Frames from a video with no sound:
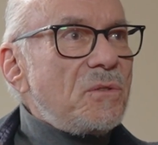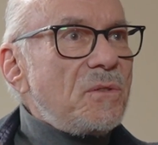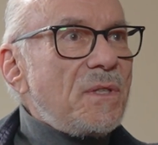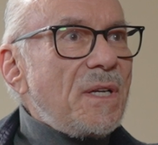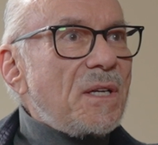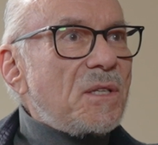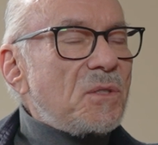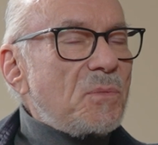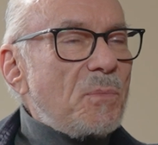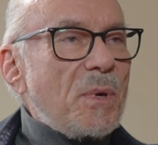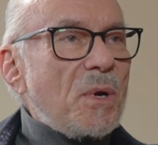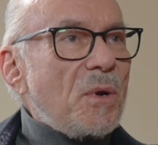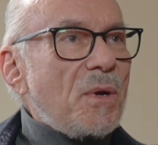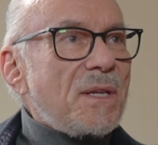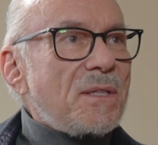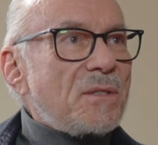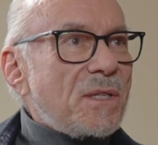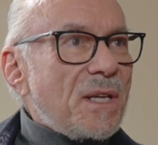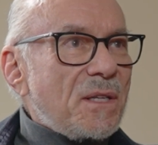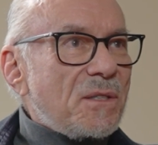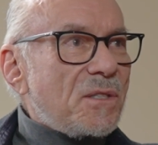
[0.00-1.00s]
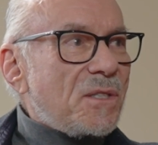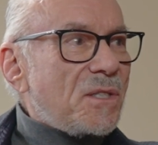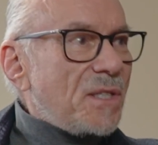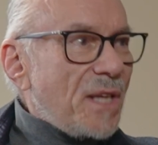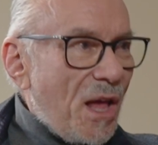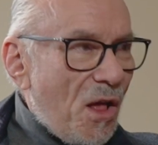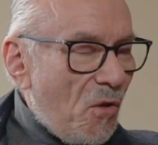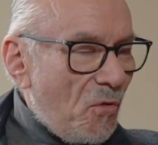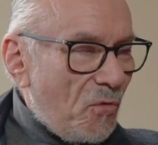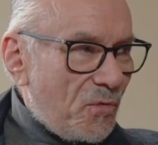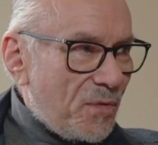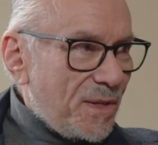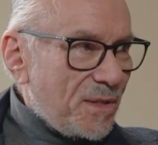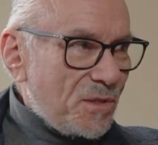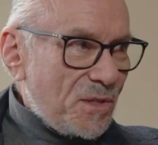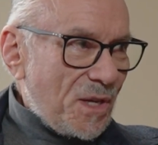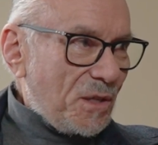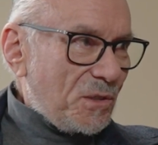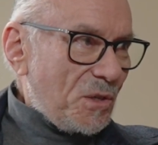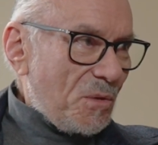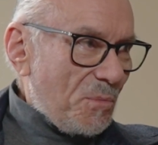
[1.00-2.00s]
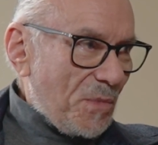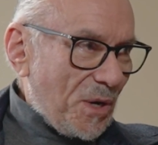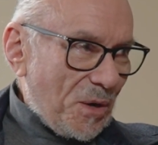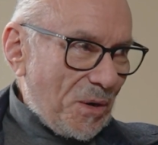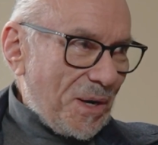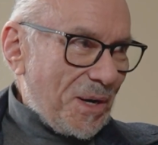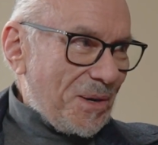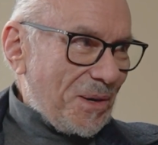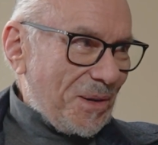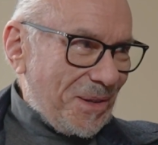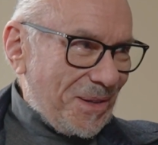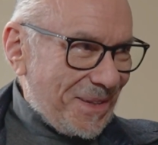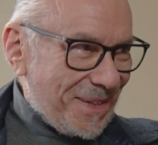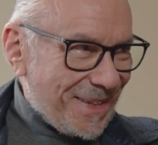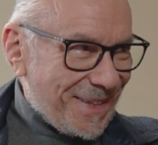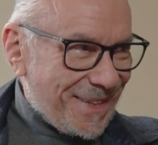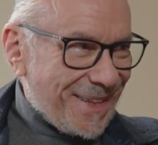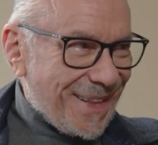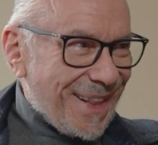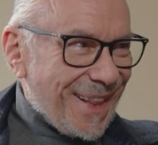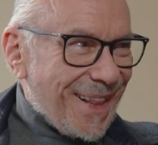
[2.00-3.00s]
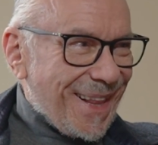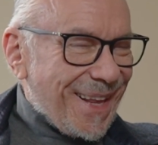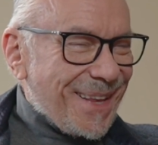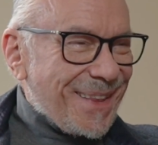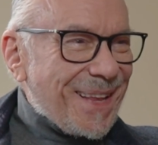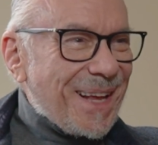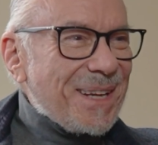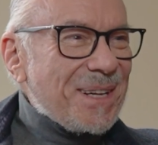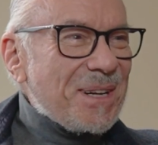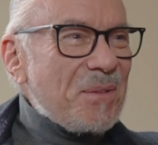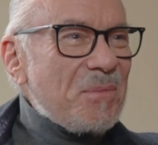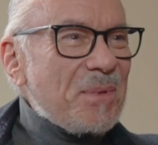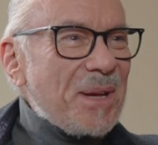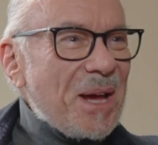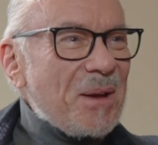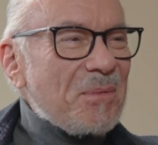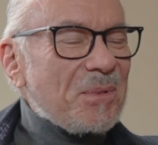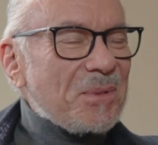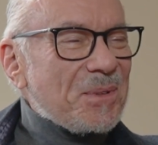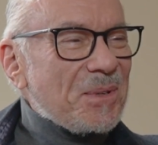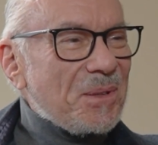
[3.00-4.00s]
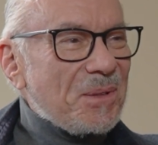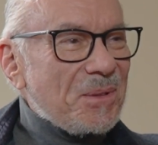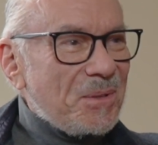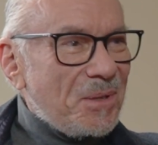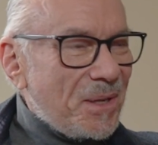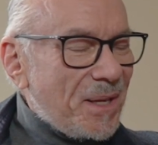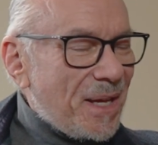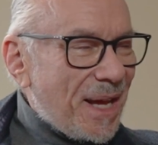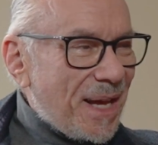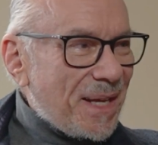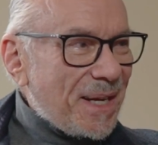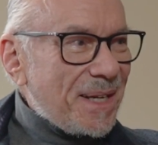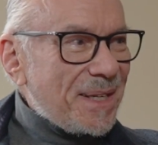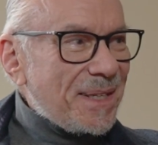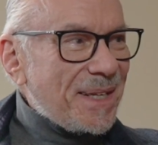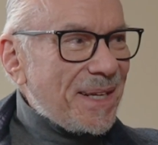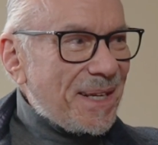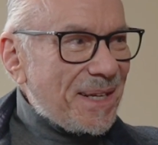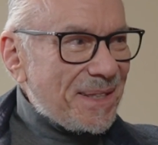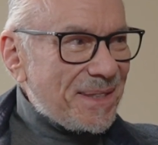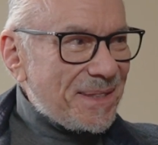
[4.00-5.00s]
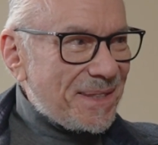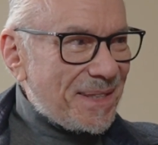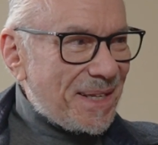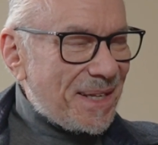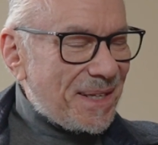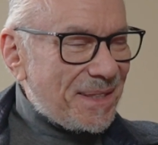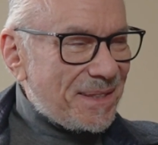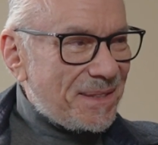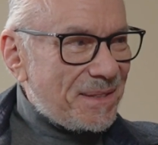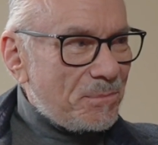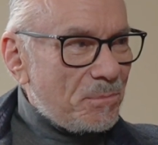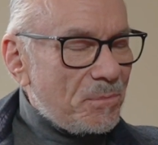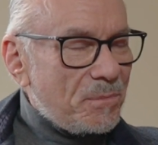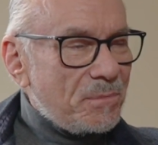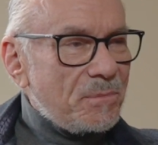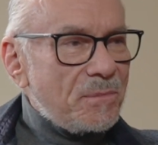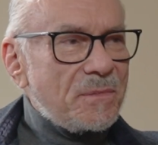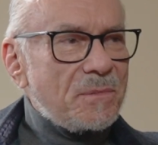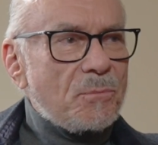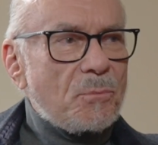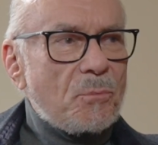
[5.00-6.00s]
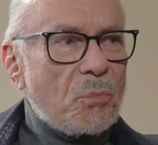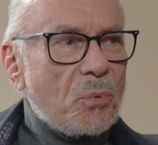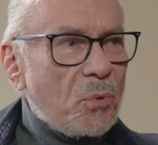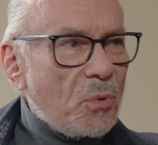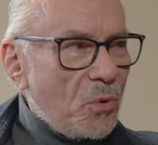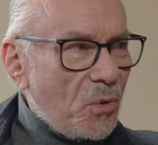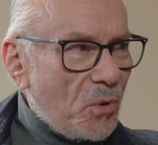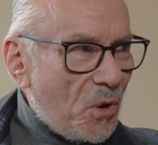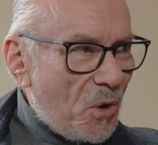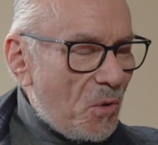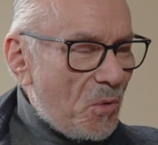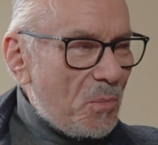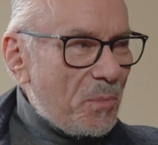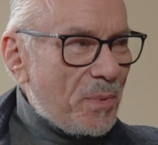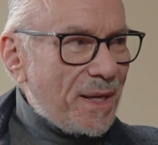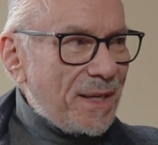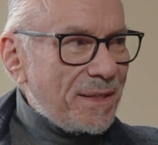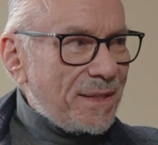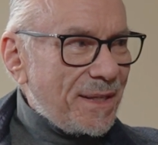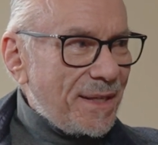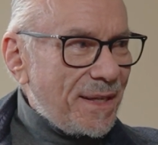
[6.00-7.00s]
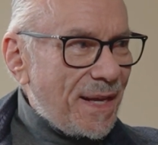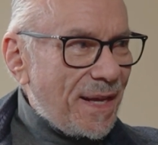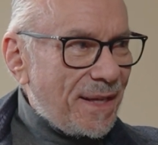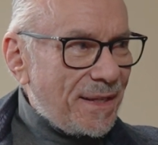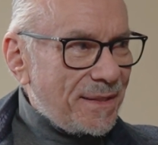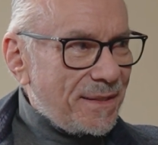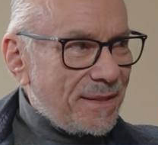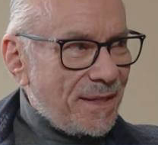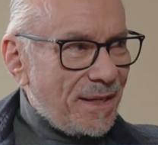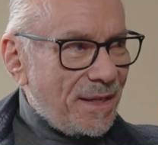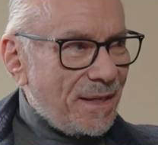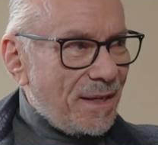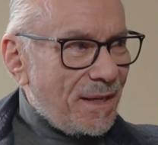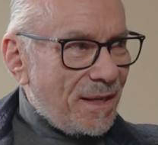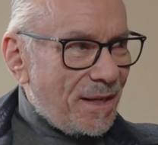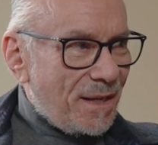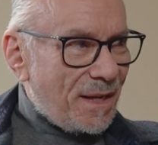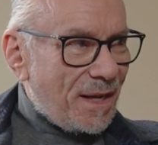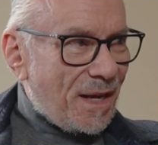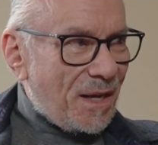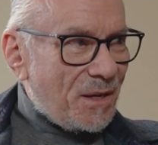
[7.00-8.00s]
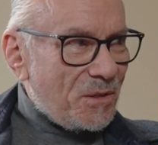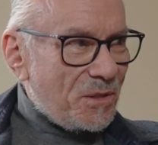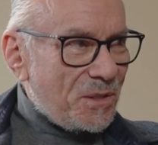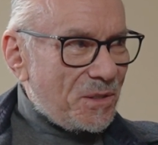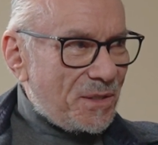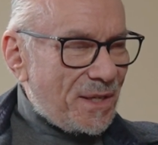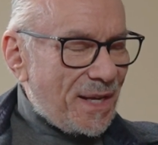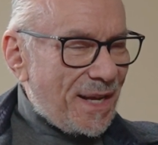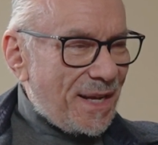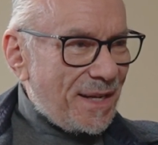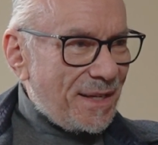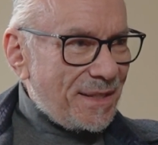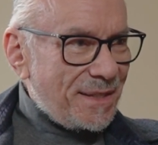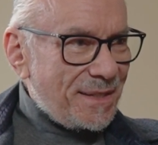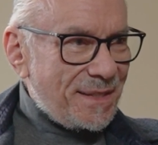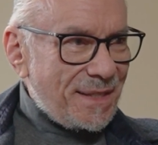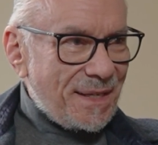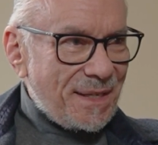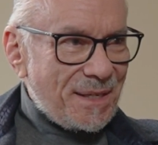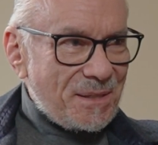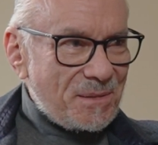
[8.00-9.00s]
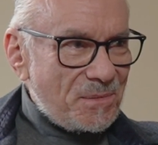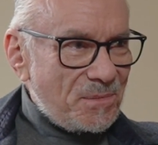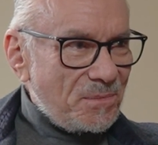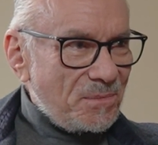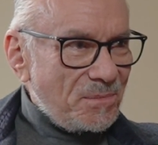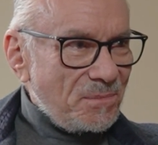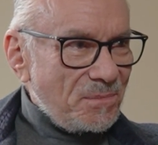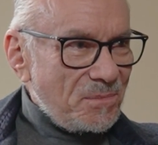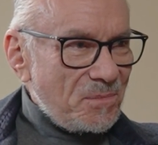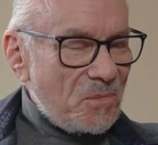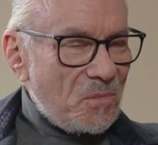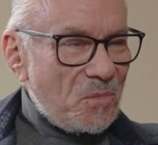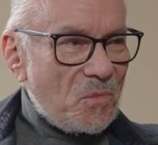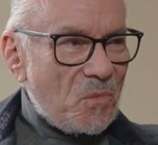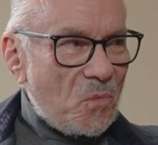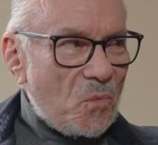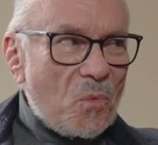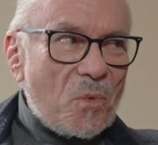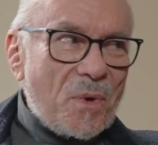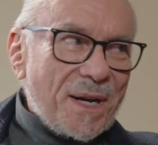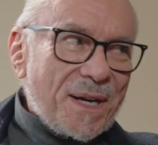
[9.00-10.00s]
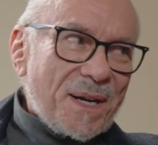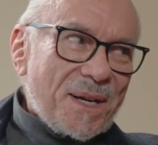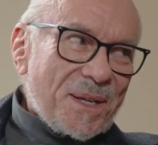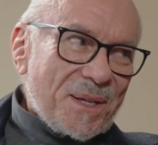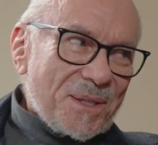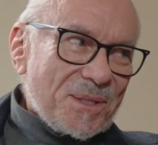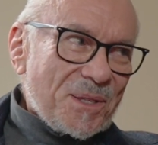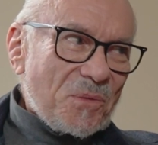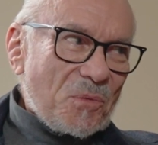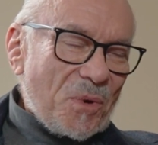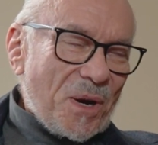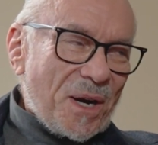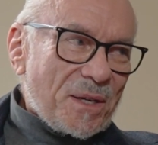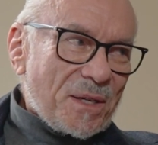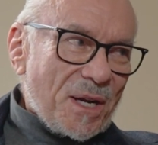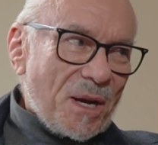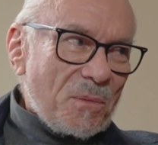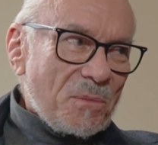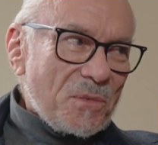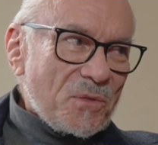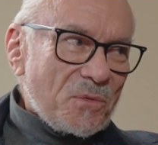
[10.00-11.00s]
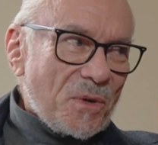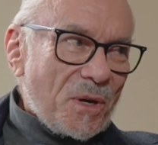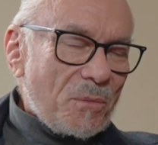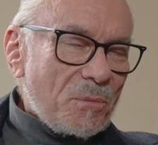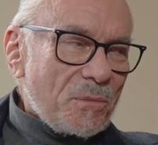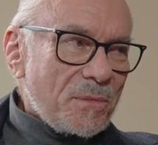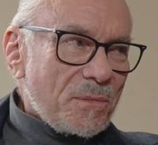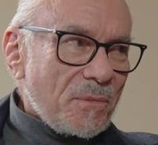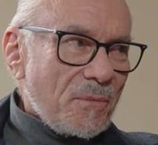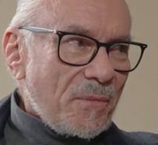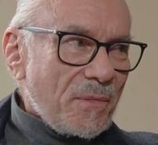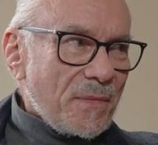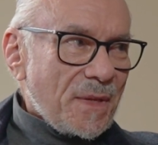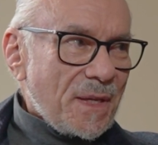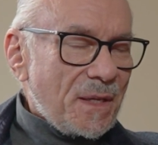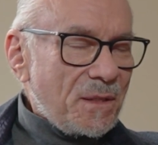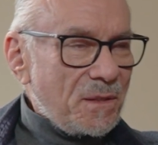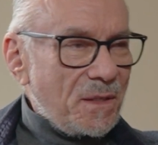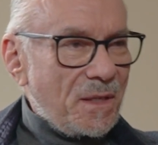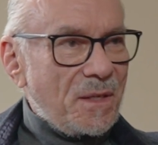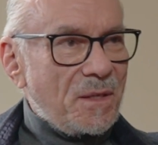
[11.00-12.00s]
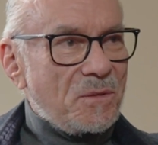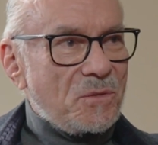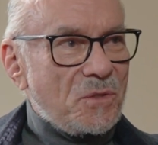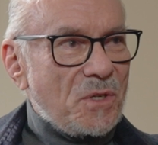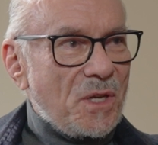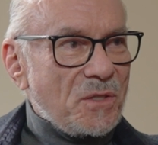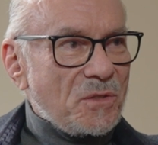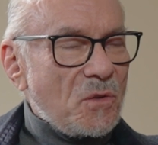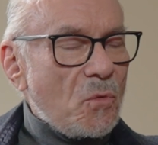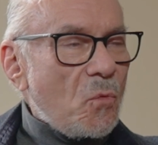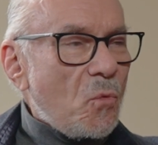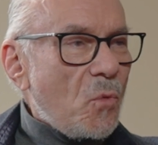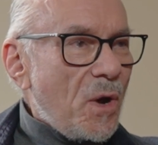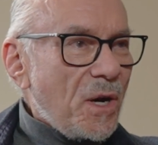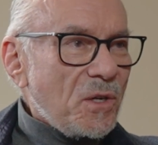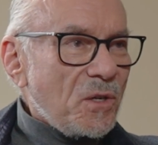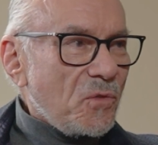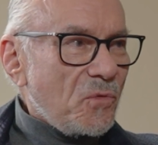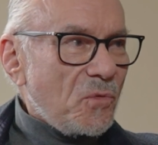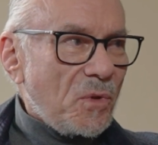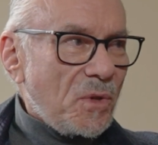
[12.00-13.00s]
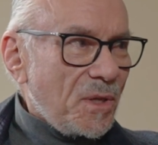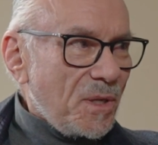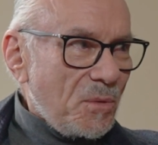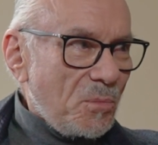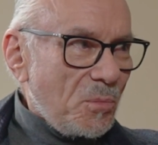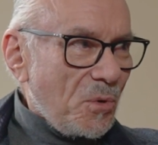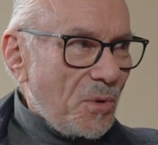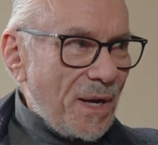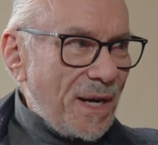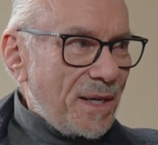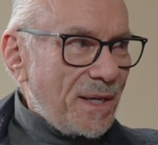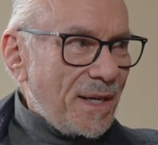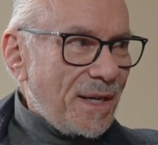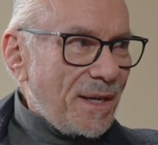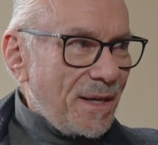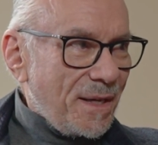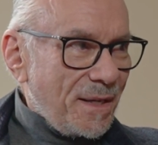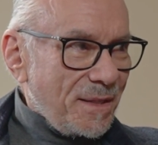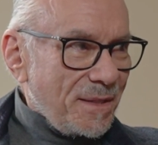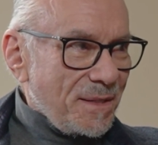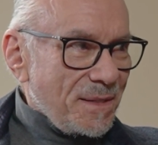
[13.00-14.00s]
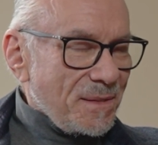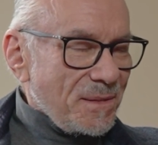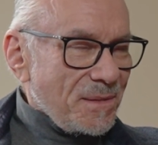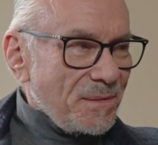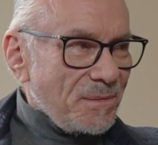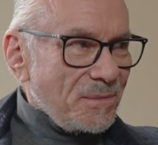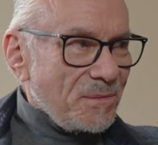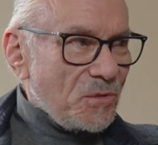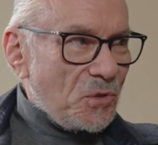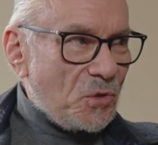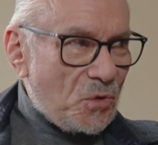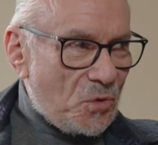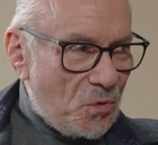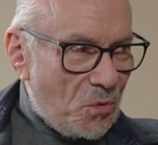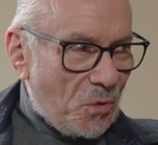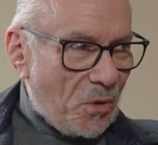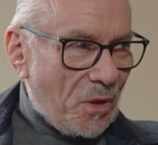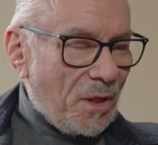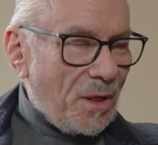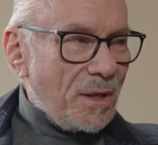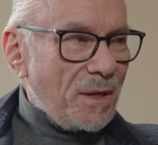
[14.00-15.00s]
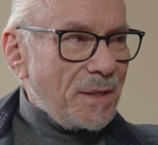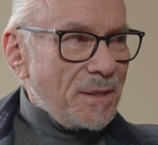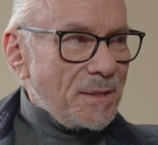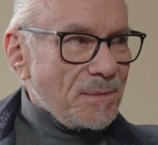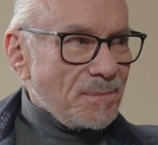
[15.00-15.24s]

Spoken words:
experience itself is such a miracle that to be able to look at it and probe it and understand what it is and where it comes from is just a wonderful, liberating tool.